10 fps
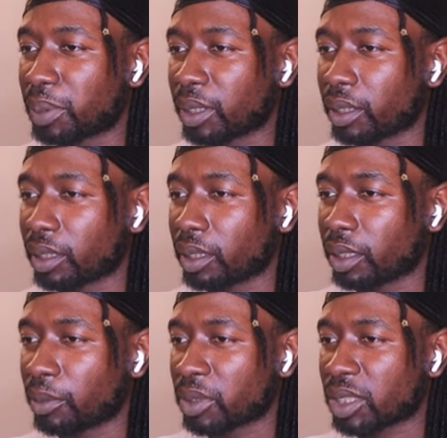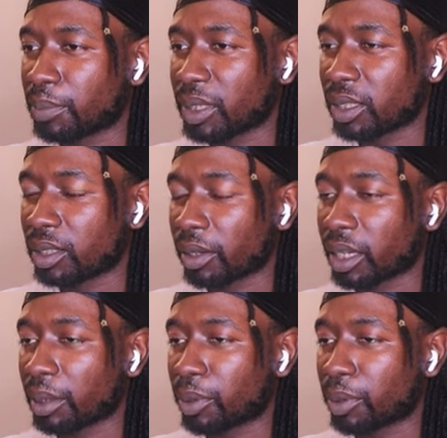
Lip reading: but it was simply to locate